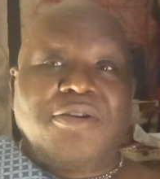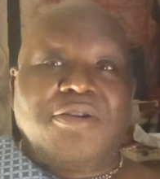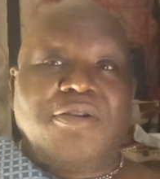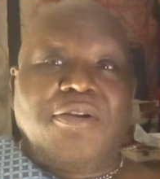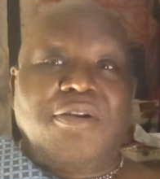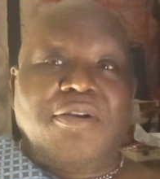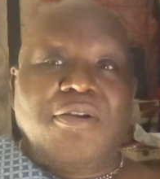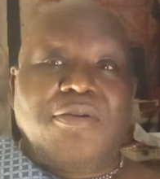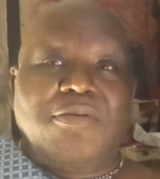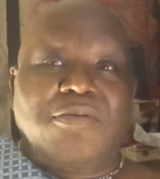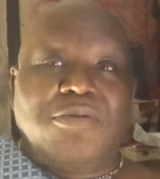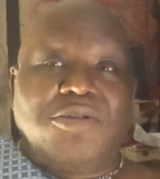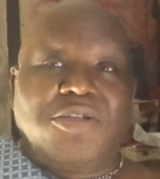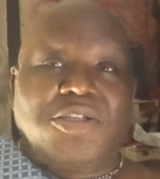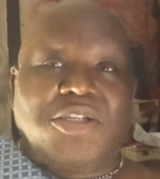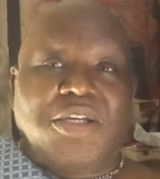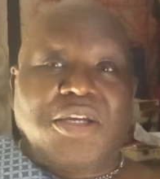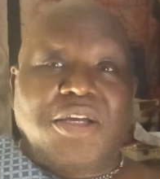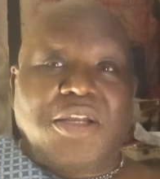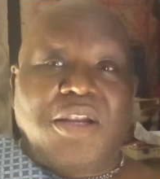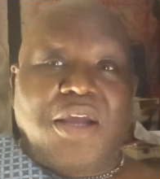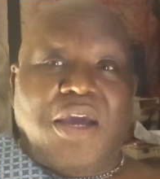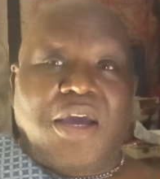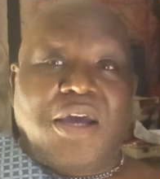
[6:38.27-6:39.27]
lose
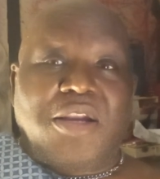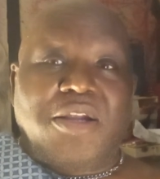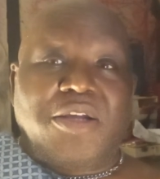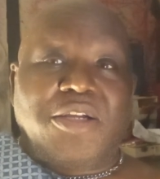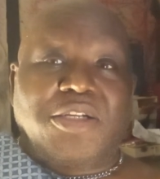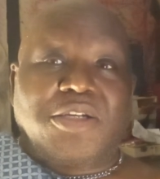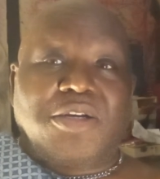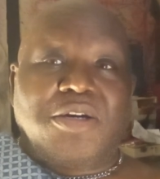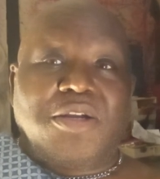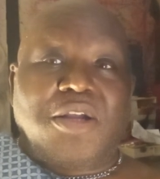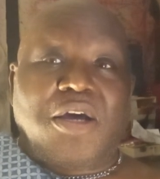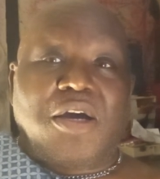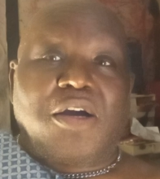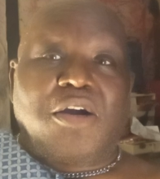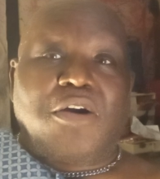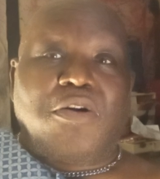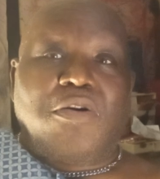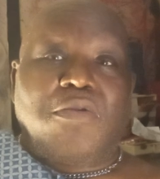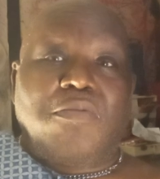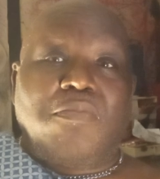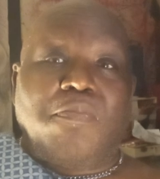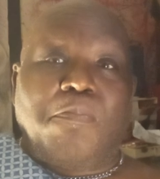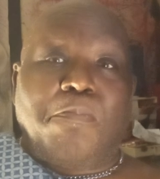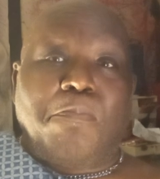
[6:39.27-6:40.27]
it and is going to
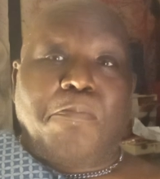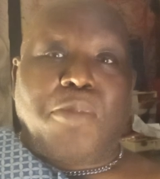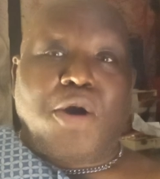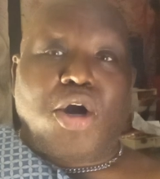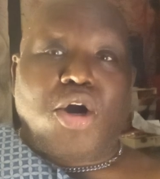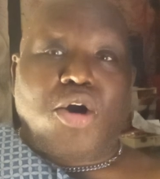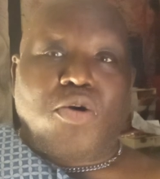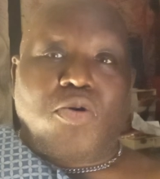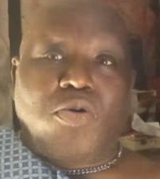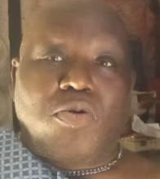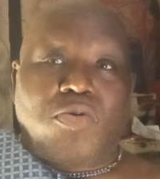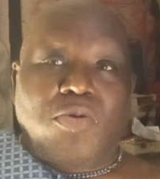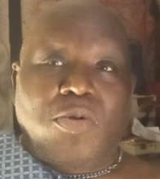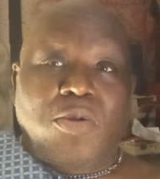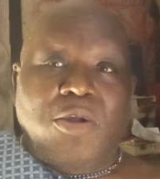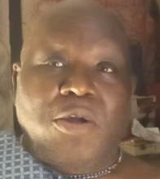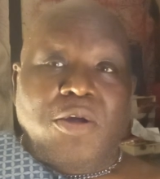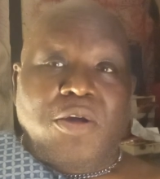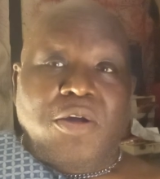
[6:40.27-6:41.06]
go bow